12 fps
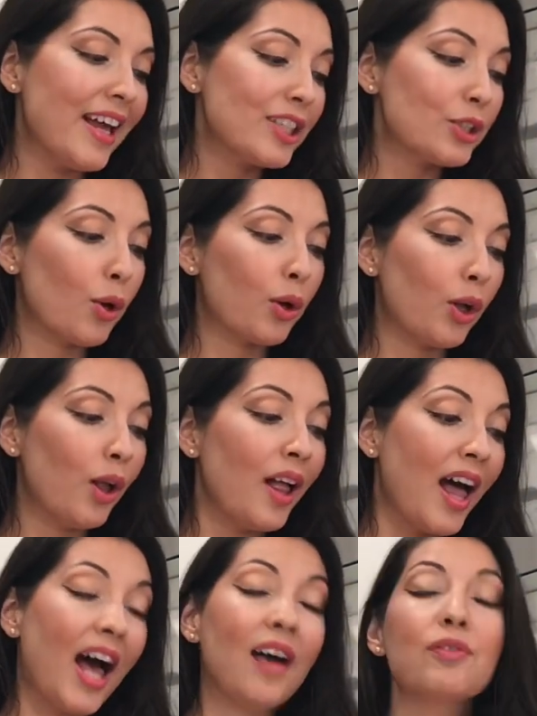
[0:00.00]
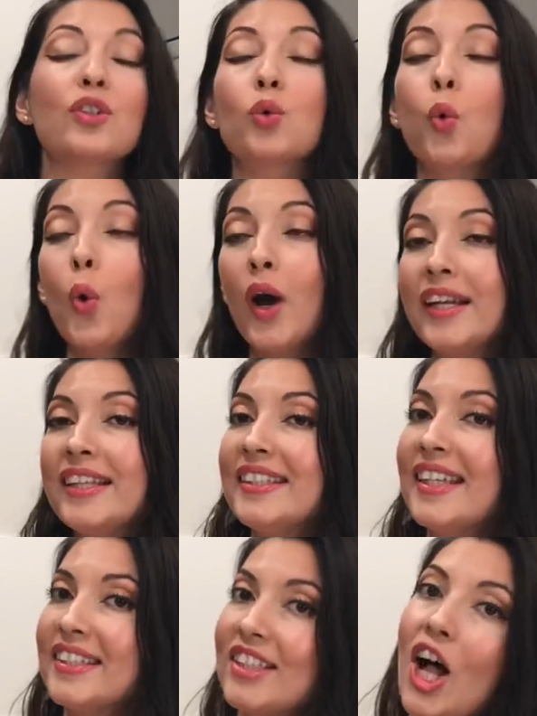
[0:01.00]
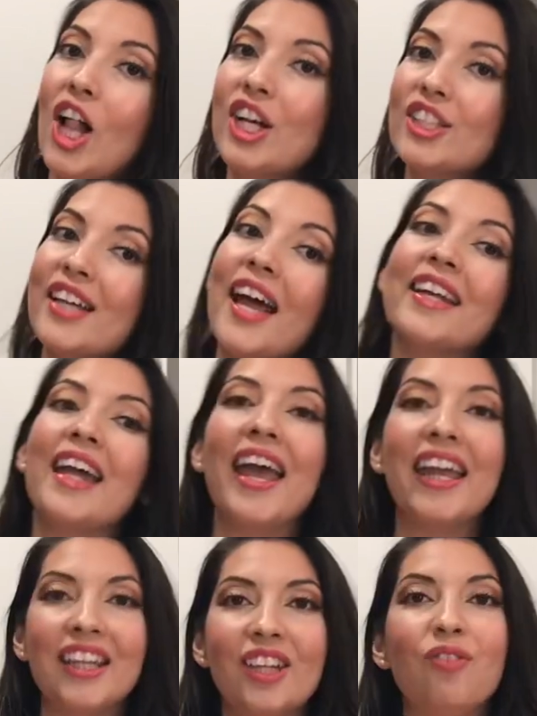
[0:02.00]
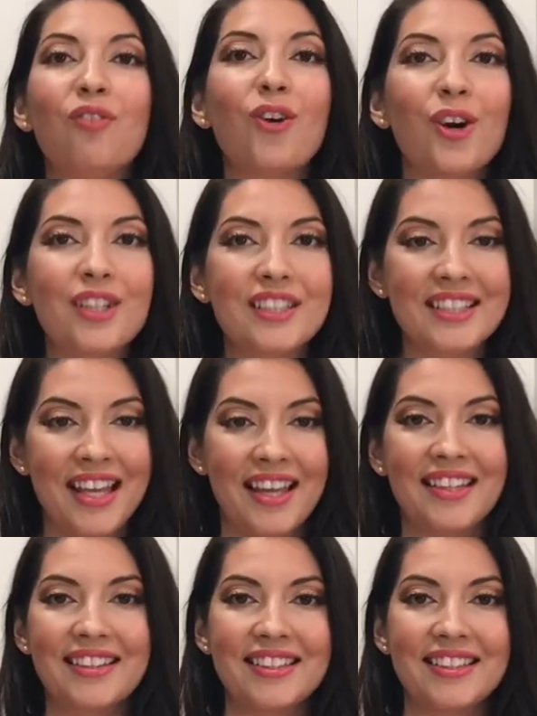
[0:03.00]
total of $26.84.